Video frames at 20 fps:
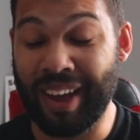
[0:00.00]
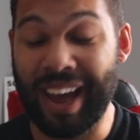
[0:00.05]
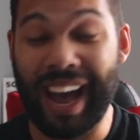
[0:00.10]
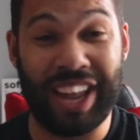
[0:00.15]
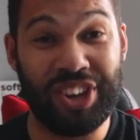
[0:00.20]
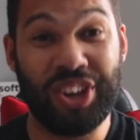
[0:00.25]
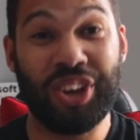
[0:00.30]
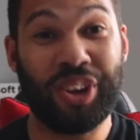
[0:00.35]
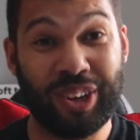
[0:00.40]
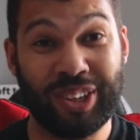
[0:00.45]

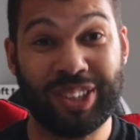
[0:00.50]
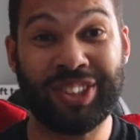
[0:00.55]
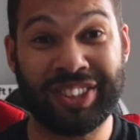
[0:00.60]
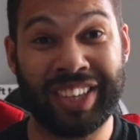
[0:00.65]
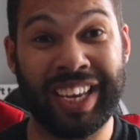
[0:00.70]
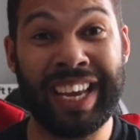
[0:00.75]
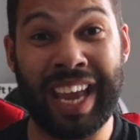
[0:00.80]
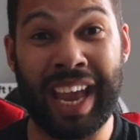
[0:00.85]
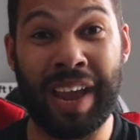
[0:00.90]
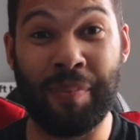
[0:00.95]
and you could
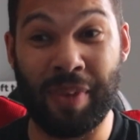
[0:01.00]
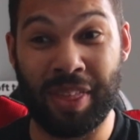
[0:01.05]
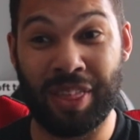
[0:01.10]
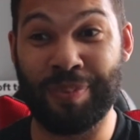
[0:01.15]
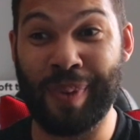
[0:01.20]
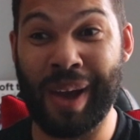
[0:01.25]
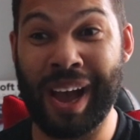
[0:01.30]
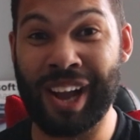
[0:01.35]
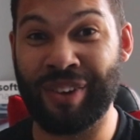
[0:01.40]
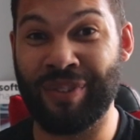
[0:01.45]
see him in the
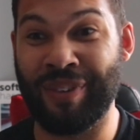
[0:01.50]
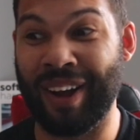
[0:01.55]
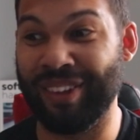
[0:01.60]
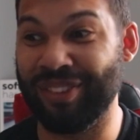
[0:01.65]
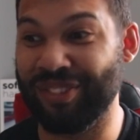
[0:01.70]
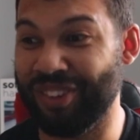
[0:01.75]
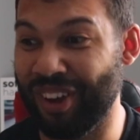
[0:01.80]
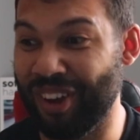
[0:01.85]
background.